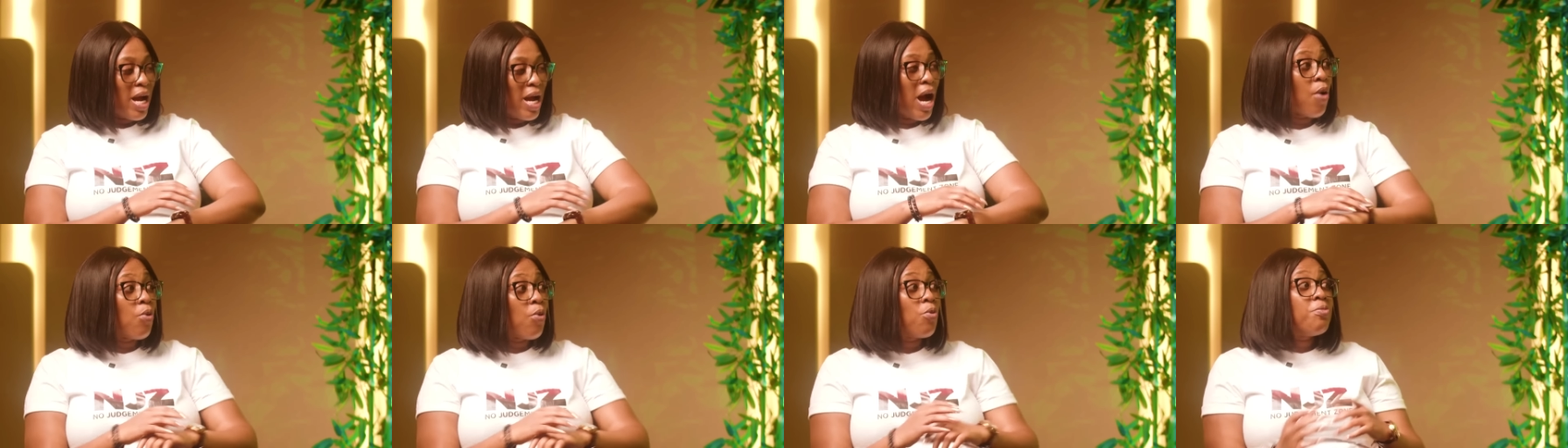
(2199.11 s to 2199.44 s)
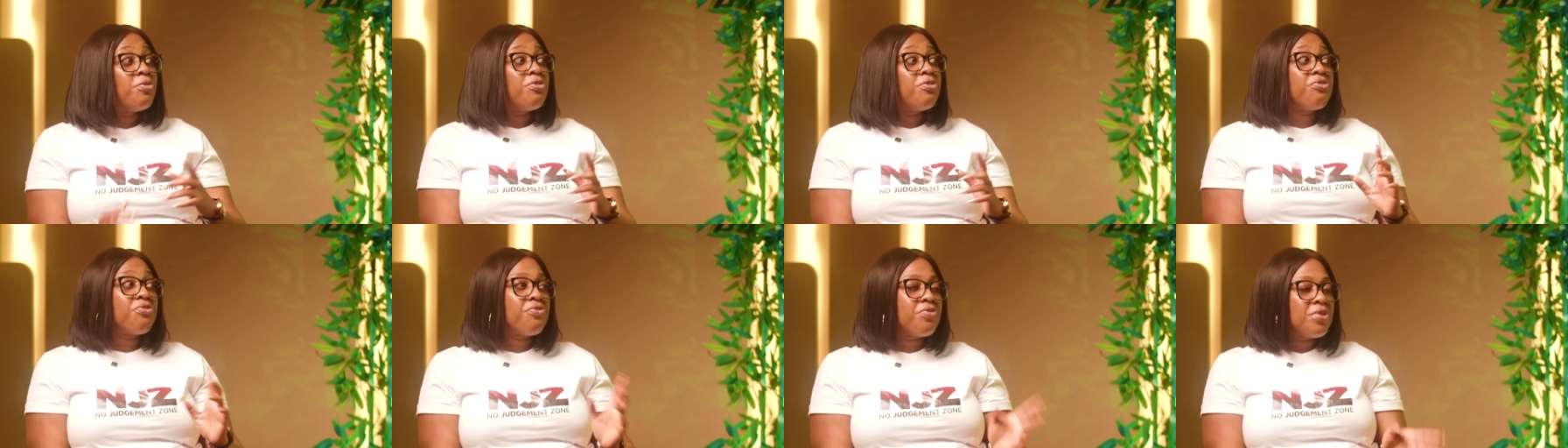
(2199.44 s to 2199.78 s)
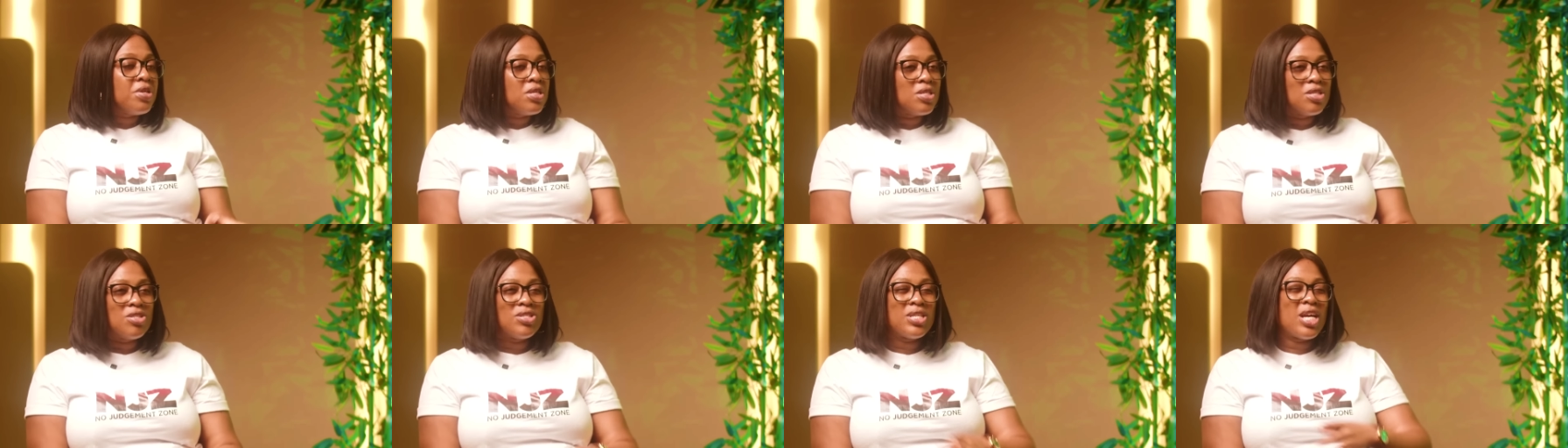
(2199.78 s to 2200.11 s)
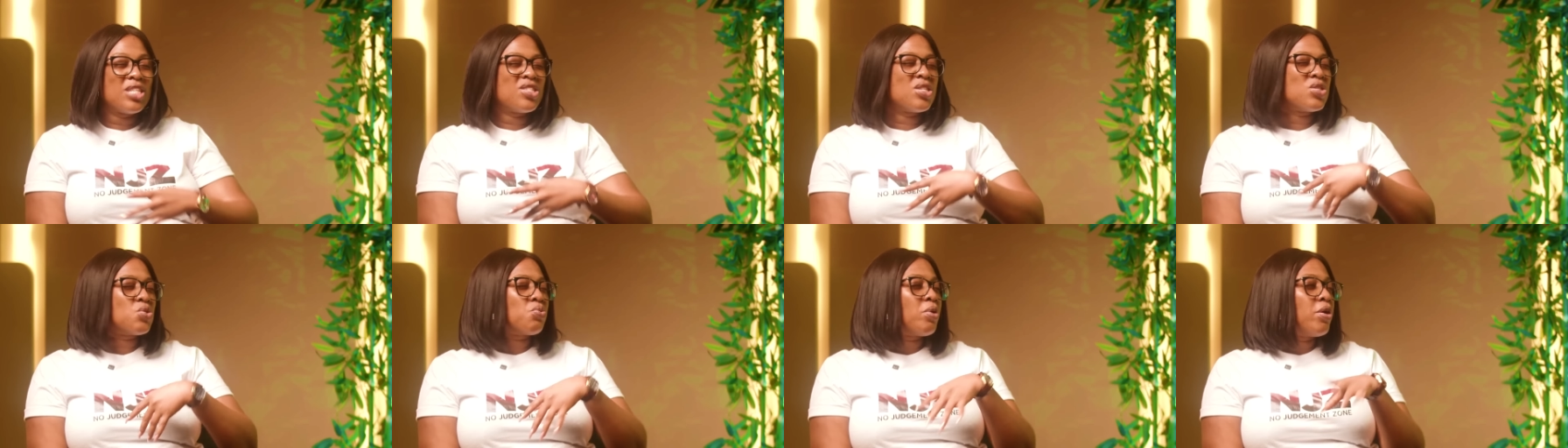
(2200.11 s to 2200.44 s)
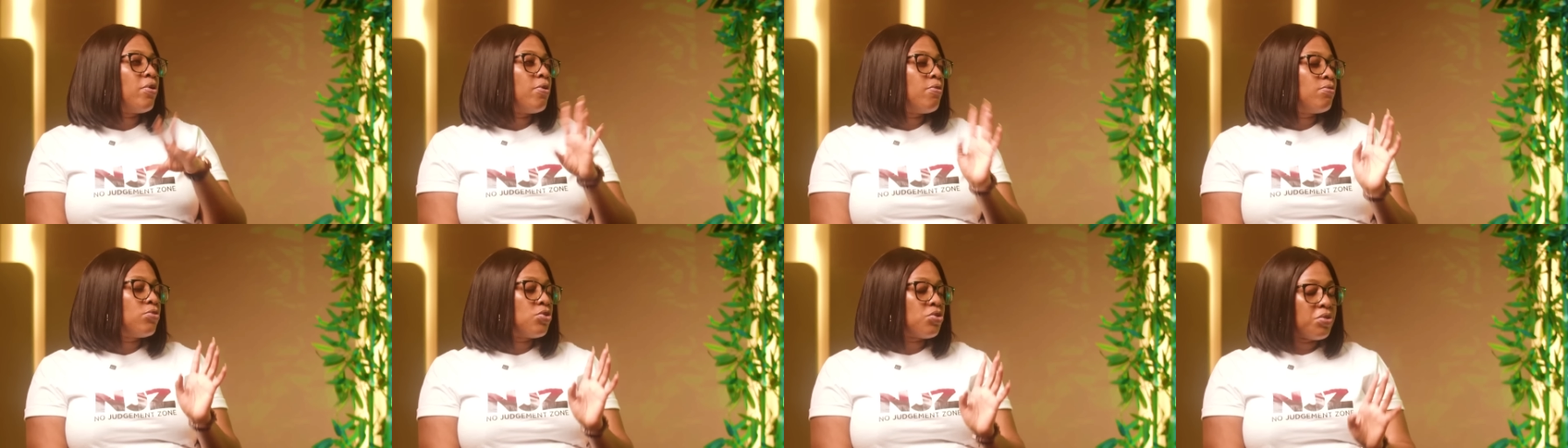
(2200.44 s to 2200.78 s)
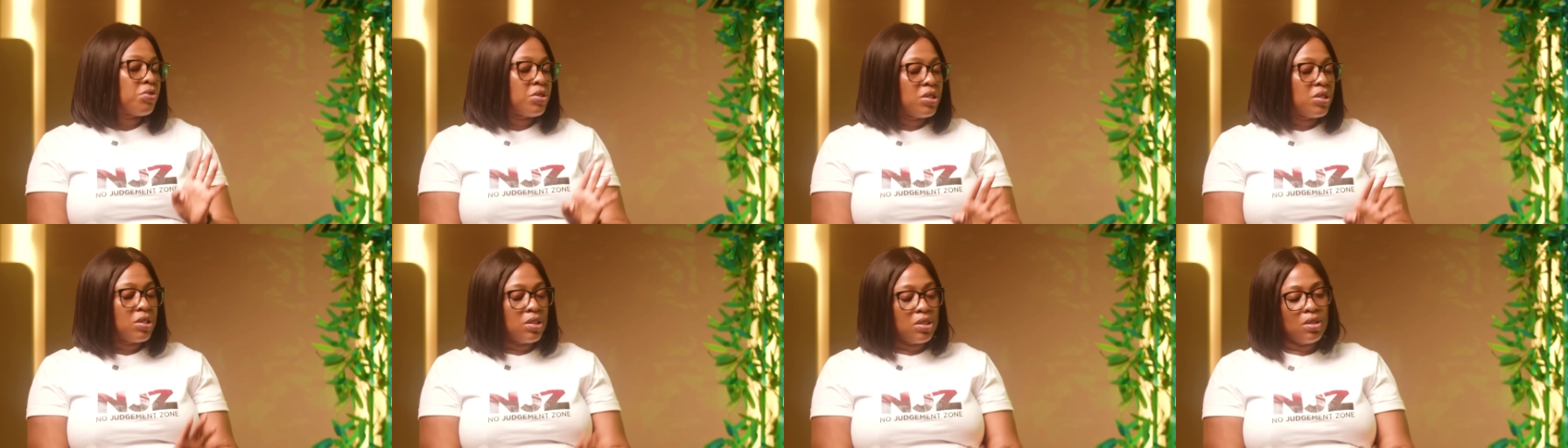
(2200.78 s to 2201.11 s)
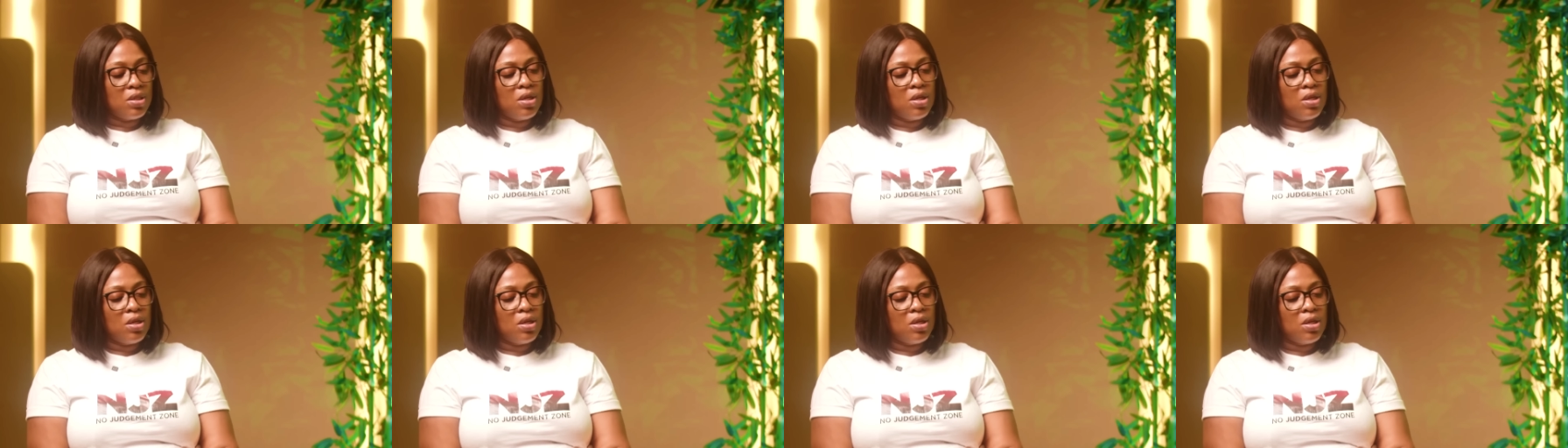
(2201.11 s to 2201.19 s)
I will be freezing. So I just went home straight.